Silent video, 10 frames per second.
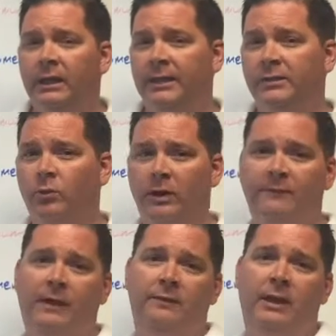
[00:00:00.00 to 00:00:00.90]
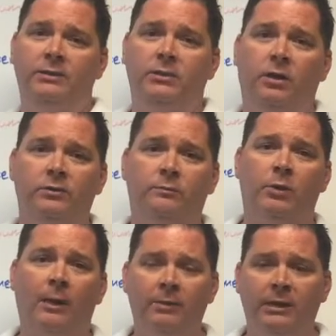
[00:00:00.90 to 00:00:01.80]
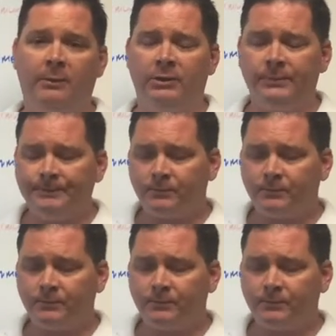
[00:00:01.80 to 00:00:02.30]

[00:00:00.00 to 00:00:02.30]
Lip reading: and $25,000 of property damage.